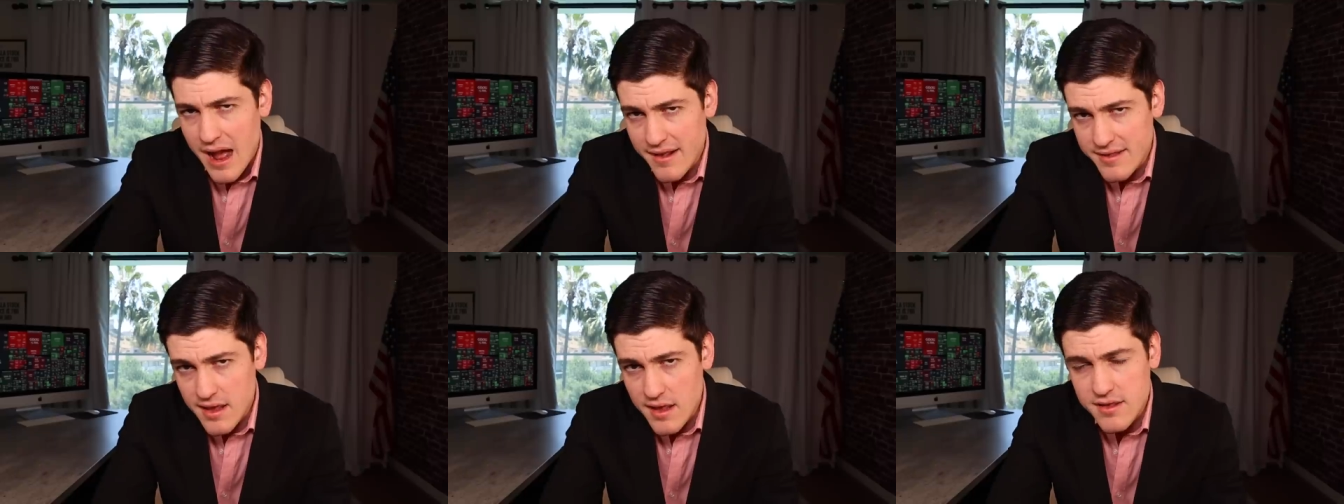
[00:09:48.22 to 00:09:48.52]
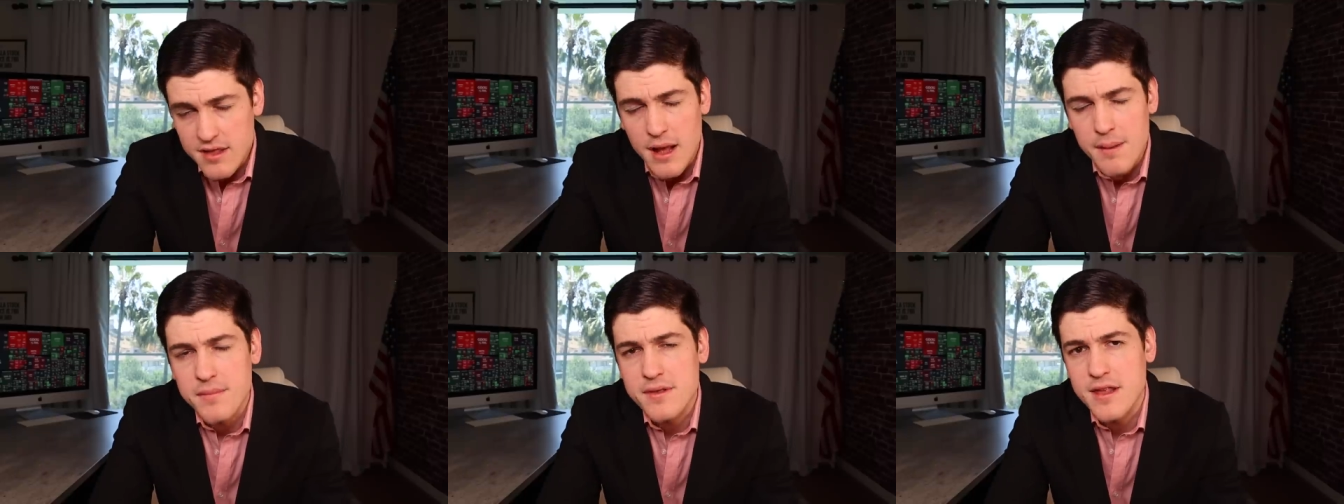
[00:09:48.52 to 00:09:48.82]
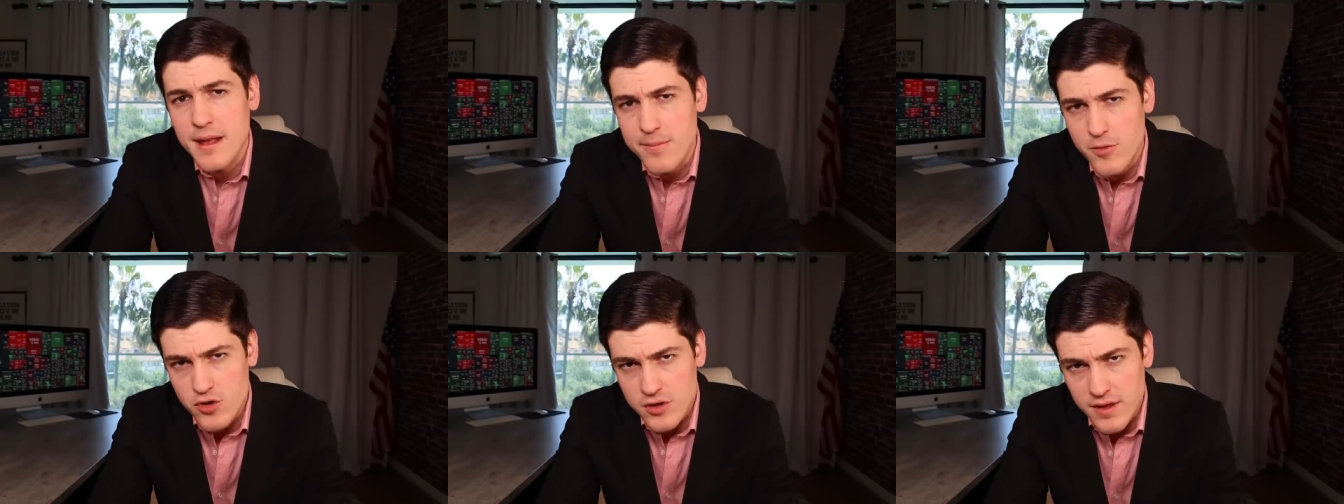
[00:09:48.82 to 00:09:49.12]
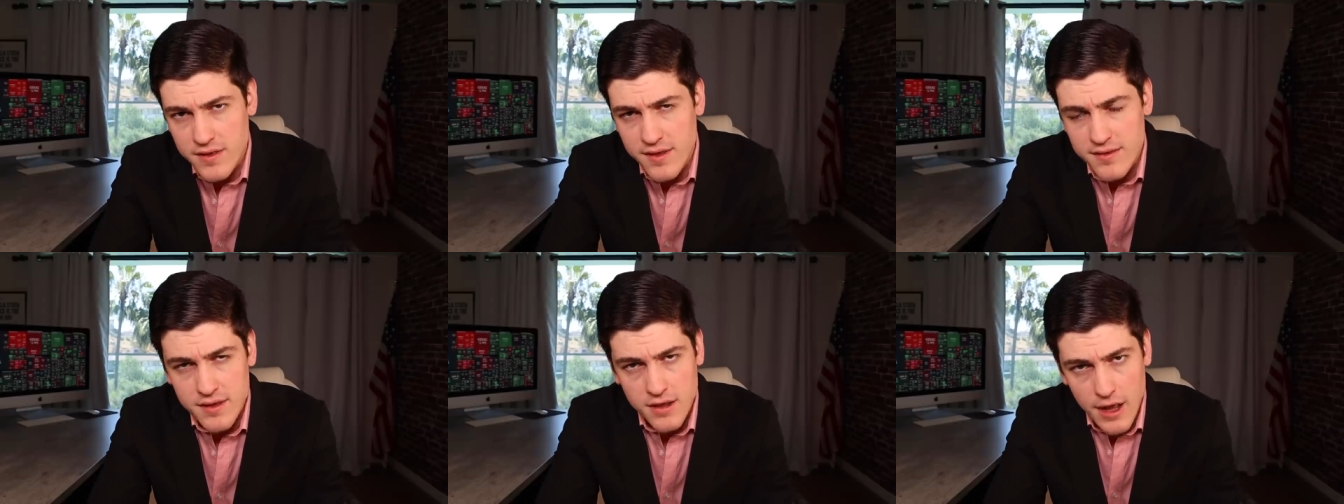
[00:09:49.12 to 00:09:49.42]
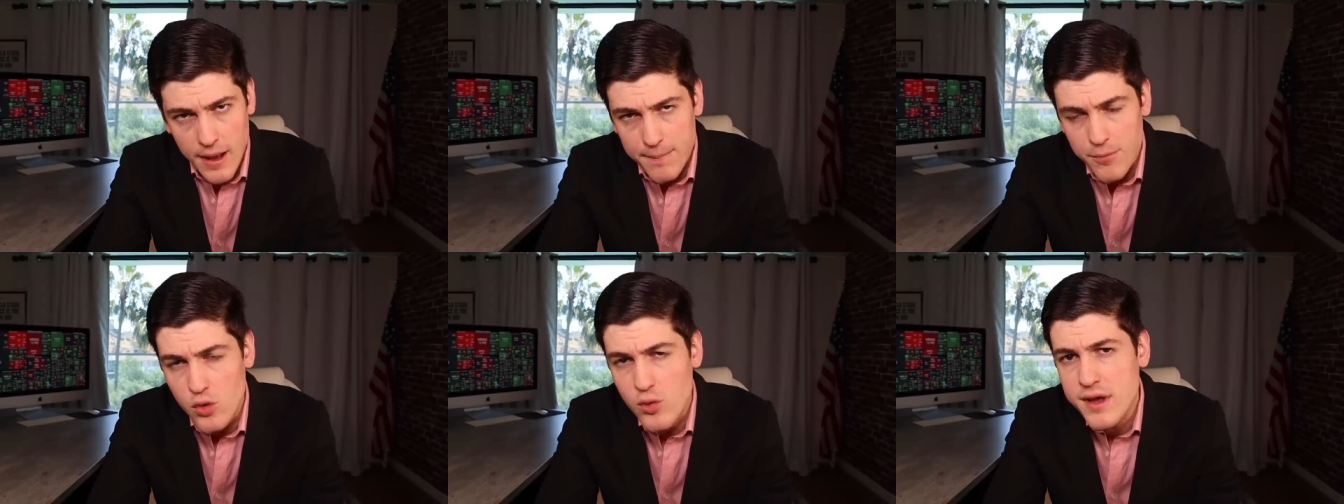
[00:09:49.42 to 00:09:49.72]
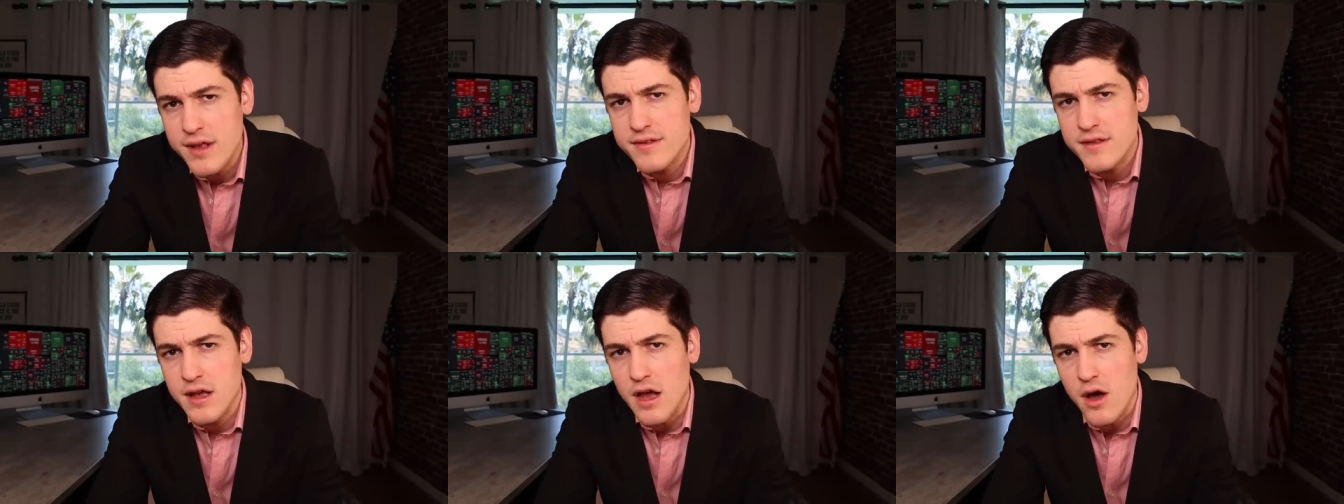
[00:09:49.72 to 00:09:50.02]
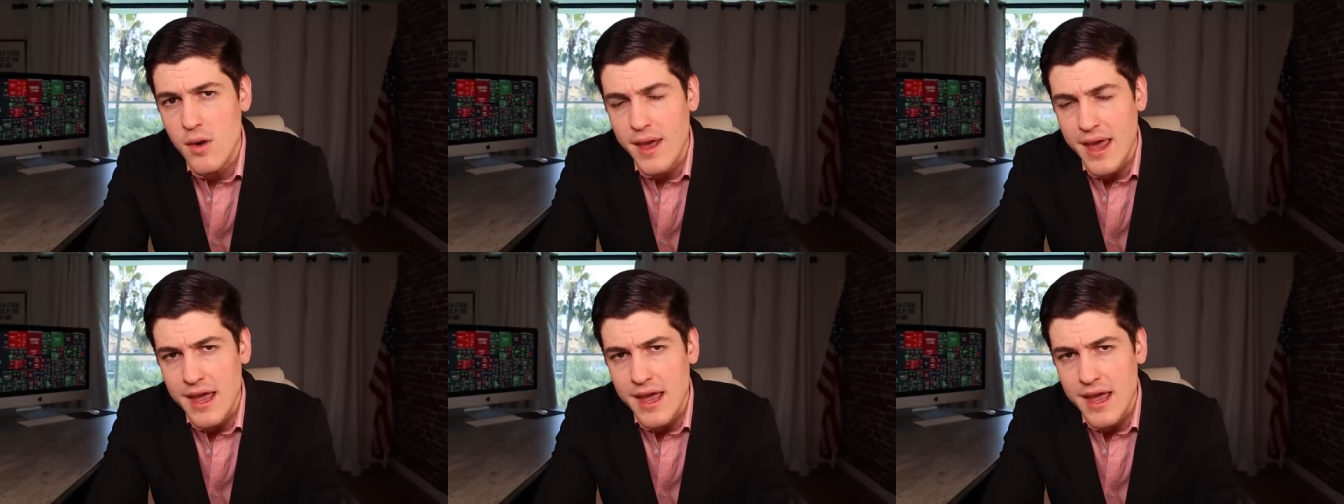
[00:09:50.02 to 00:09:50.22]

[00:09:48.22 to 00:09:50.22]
I said something similar to this a couple weeks ago,